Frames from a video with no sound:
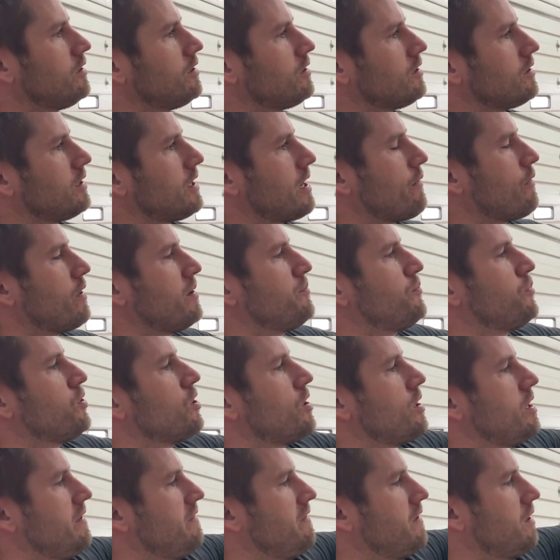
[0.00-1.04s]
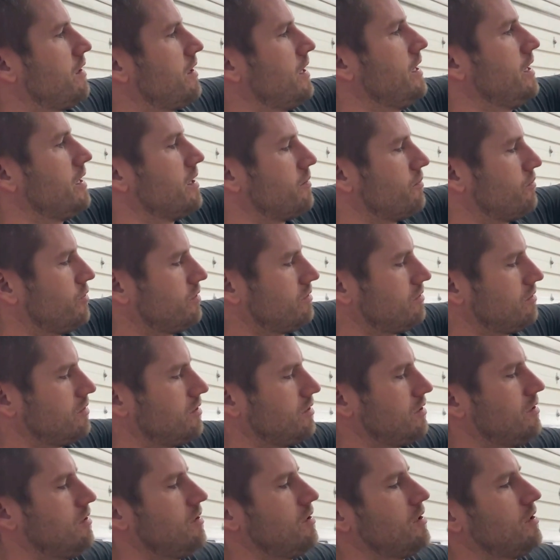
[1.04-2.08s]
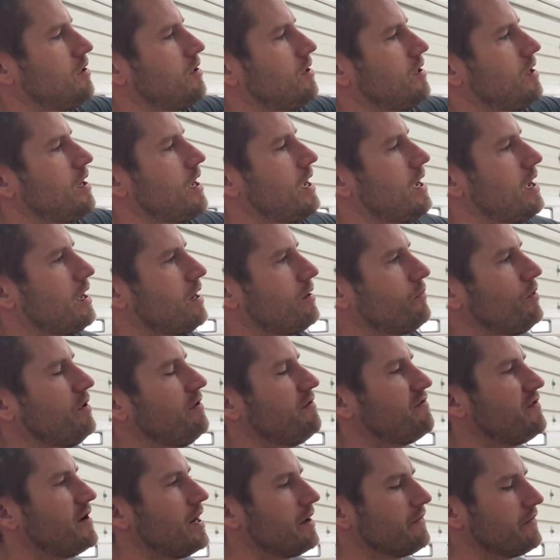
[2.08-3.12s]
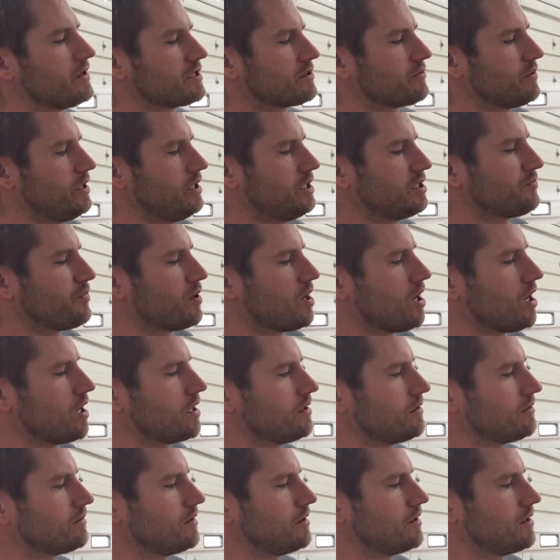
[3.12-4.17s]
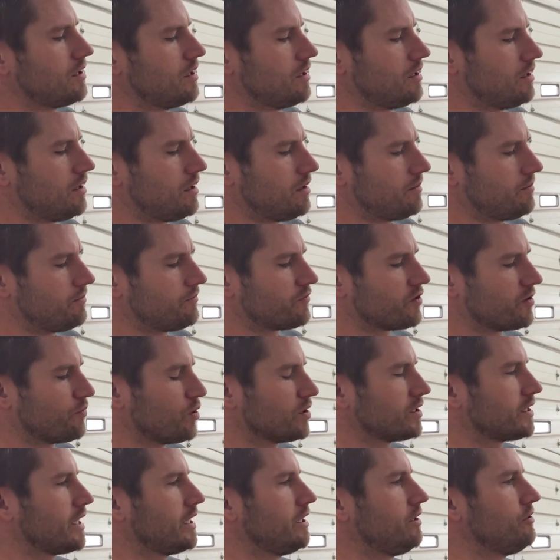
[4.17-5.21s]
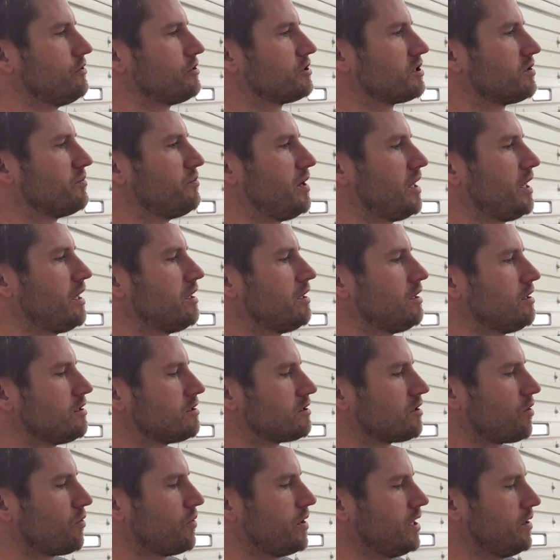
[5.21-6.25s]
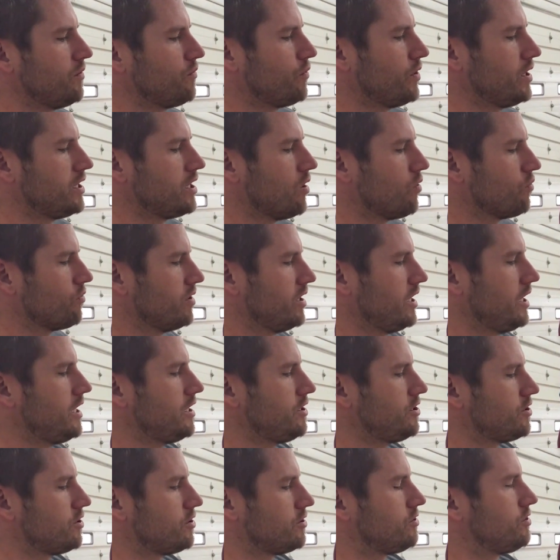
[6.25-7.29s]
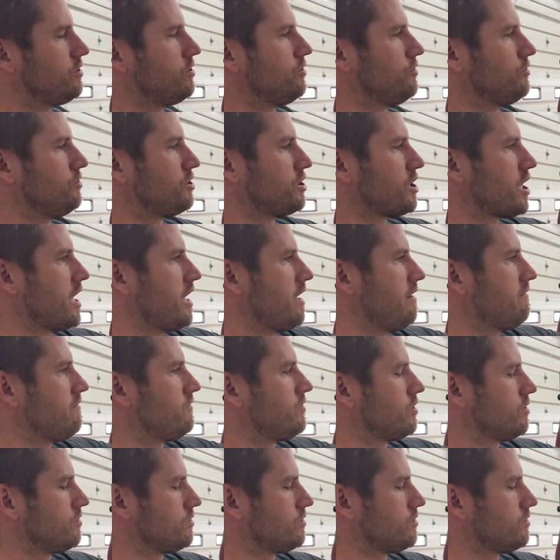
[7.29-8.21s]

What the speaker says: that we put in the limb, and we found the sweet spot from what they used to be. So we don't need to shave